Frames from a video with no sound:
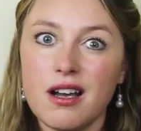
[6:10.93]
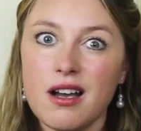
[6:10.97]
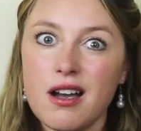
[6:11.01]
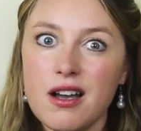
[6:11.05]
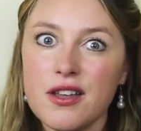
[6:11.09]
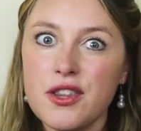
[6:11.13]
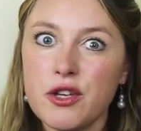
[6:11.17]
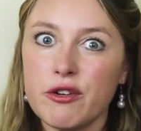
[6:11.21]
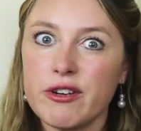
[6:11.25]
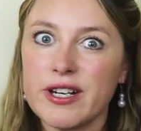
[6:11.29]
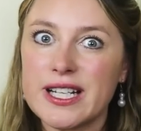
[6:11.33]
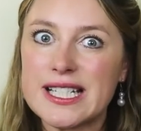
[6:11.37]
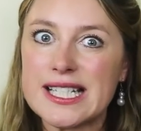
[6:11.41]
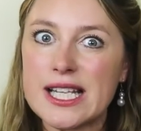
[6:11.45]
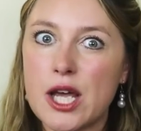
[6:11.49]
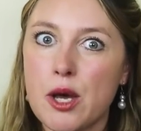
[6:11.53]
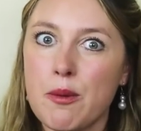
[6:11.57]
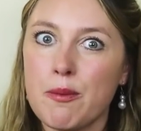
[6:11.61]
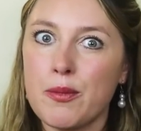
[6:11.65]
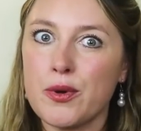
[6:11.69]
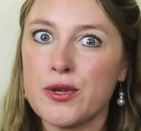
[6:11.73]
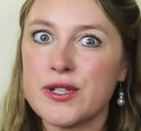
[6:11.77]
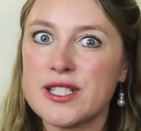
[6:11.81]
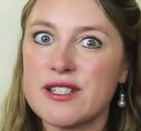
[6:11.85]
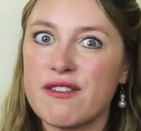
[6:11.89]
Other
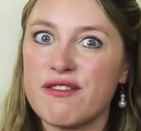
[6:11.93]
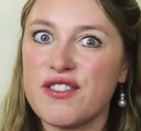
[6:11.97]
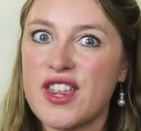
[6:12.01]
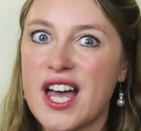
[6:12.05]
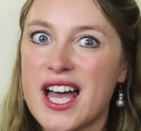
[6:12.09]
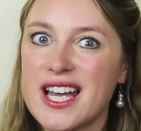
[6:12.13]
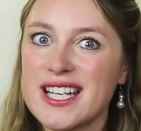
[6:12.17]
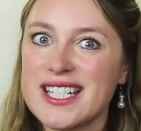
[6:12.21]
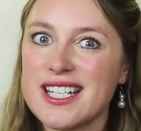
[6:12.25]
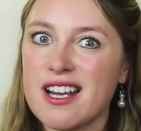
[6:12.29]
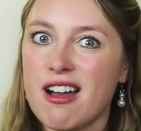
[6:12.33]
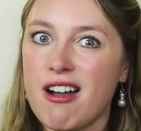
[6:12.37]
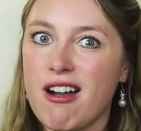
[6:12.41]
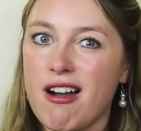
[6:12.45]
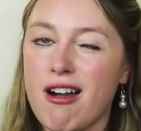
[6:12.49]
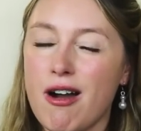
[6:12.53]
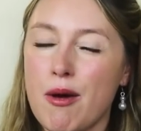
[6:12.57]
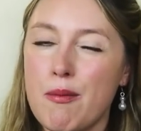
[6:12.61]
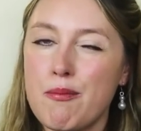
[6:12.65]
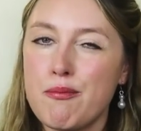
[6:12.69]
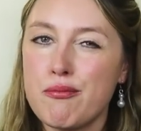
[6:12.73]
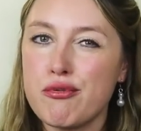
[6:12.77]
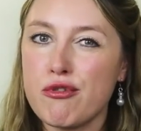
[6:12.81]
examples of that are